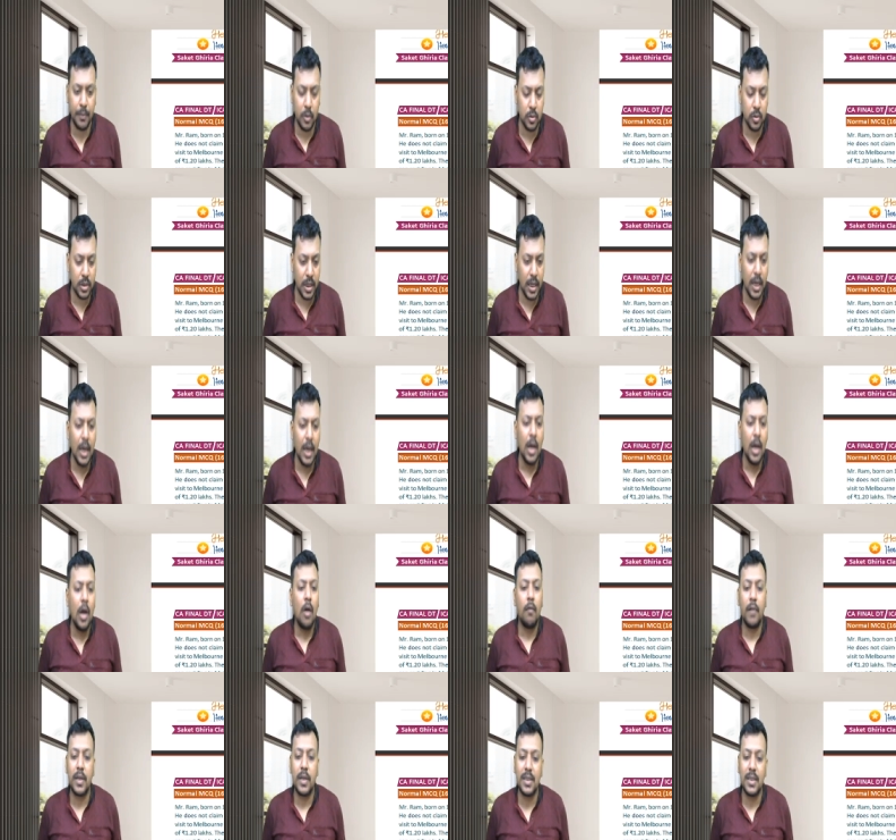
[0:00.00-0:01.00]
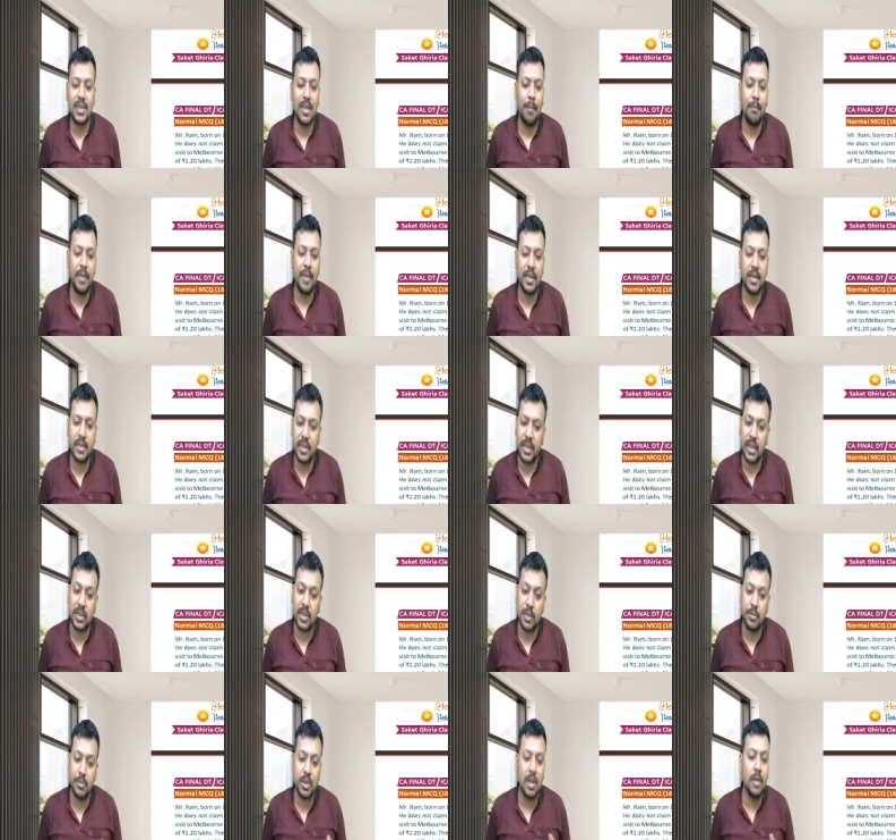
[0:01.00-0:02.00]
see what is the basic
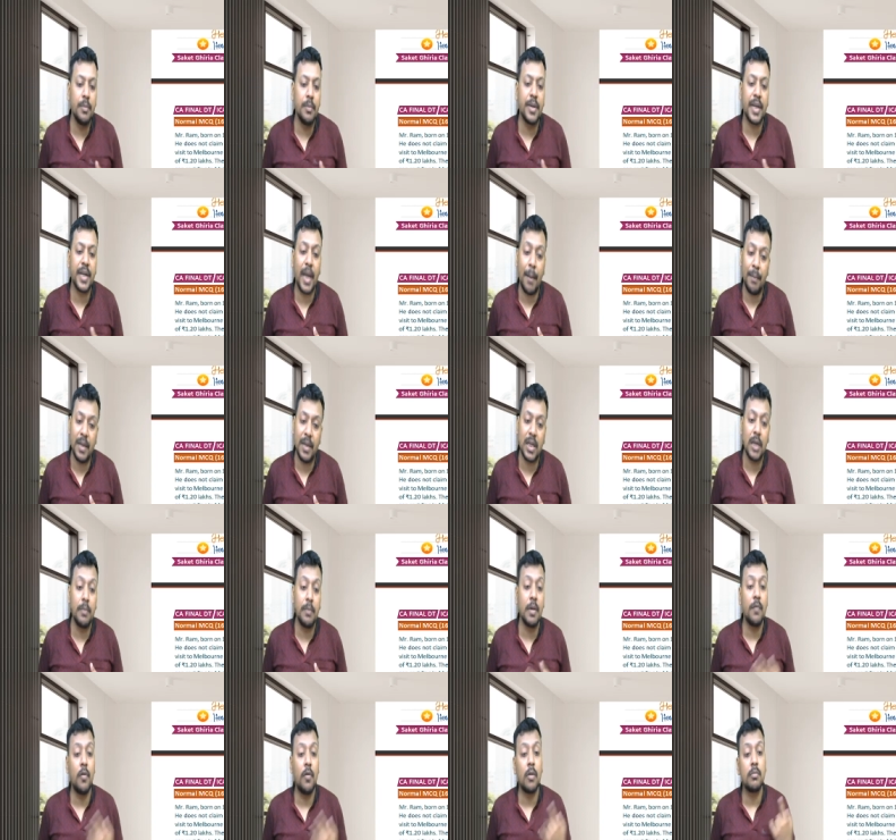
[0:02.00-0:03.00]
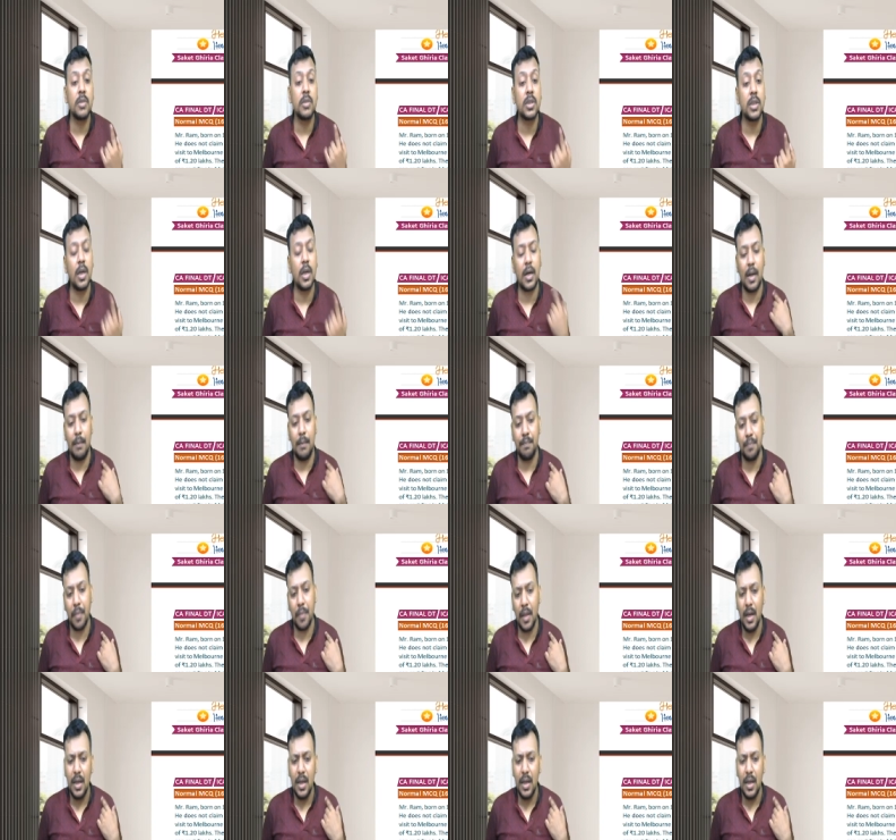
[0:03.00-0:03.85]
exemption limit applicable for Mr. Ram.